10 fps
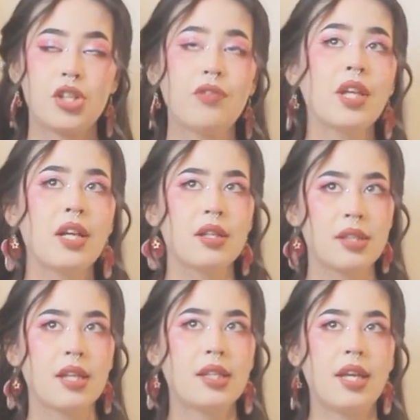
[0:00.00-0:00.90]
she really
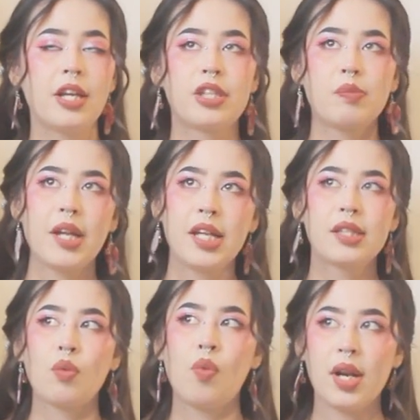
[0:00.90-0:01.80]
concisely
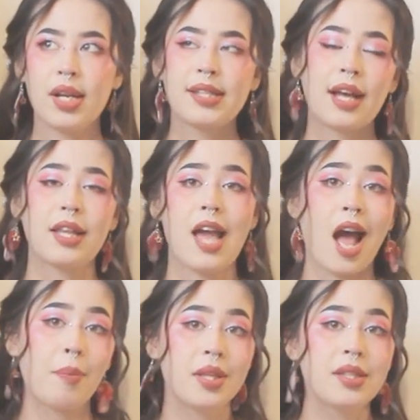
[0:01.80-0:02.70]
explains what exactly
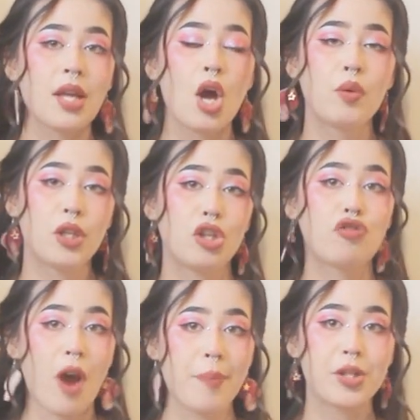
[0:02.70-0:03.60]
happens with
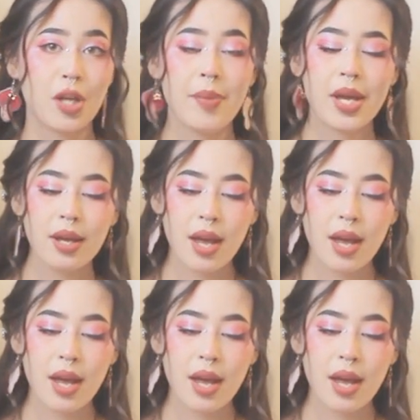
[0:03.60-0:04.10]
drop shipping,